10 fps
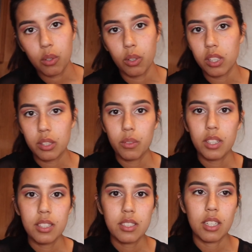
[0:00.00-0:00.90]
going through
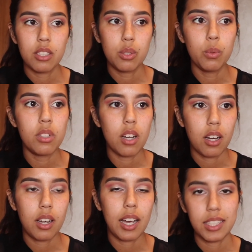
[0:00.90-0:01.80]
this, do
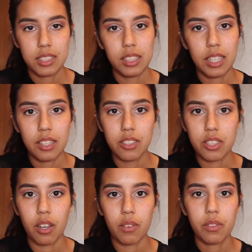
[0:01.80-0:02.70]
not isolate
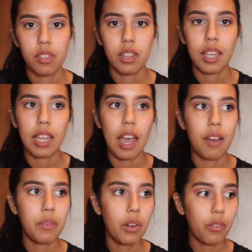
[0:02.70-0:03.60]
yourself. Like,
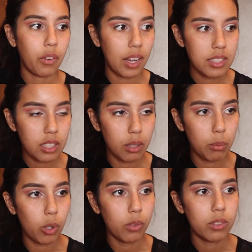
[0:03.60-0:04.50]
have your friends
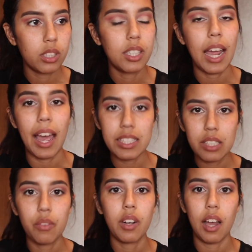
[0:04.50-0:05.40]
come over,
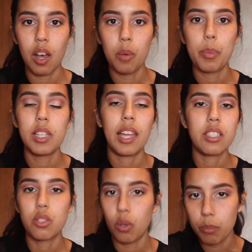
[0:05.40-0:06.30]
ask for help.
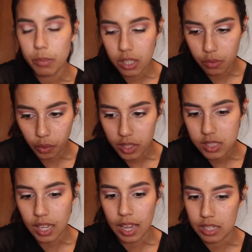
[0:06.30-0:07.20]
Like, don't be
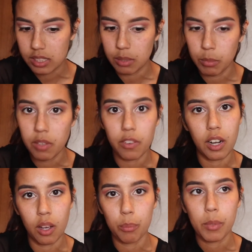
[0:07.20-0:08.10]
afraid to ask somebody for
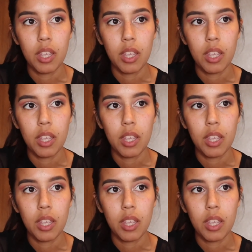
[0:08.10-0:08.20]
help.